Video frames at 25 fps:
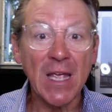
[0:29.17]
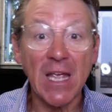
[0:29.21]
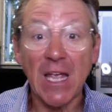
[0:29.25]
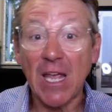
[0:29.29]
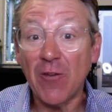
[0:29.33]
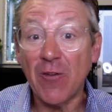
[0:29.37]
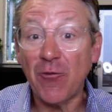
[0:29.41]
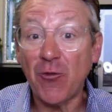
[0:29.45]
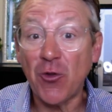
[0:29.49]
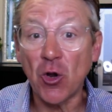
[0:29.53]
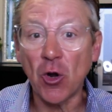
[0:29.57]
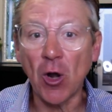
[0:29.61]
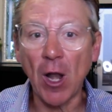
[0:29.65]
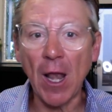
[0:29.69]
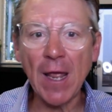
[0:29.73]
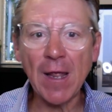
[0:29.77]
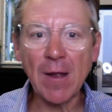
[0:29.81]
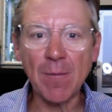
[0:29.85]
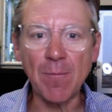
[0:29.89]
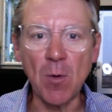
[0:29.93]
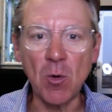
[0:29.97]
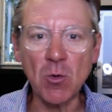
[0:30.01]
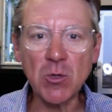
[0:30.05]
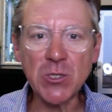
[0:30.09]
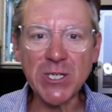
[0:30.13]
if you're like
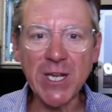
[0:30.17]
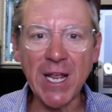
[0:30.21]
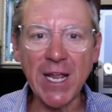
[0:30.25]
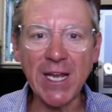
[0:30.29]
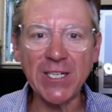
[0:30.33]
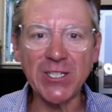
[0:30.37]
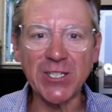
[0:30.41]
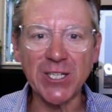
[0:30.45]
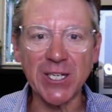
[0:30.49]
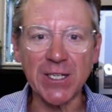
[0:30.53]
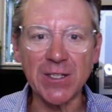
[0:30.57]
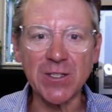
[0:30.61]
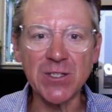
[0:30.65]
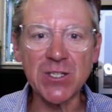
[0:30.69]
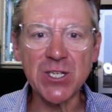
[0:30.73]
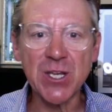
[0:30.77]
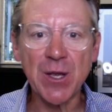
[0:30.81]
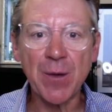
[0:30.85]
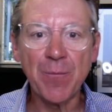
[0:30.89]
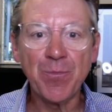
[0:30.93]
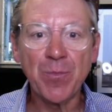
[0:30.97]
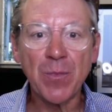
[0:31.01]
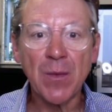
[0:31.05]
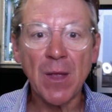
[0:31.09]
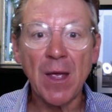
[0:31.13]
most agents,
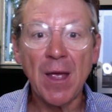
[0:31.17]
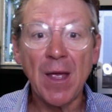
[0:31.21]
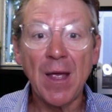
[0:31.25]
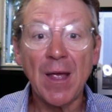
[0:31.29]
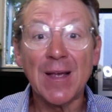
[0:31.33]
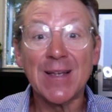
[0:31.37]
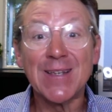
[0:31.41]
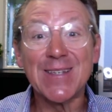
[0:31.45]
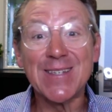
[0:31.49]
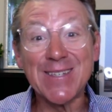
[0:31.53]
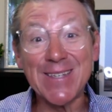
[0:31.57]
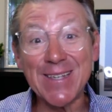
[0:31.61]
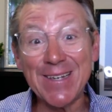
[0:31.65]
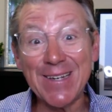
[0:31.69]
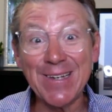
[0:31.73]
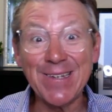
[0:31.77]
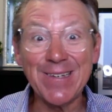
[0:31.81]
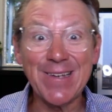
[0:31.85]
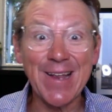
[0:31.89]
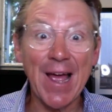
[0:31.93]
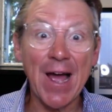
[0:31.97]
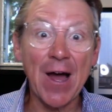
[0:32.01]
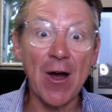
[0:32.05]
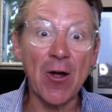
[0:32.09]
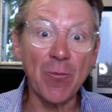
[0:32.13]
sitting
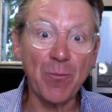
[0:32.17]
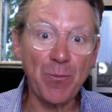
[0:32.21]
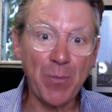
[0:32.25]
down,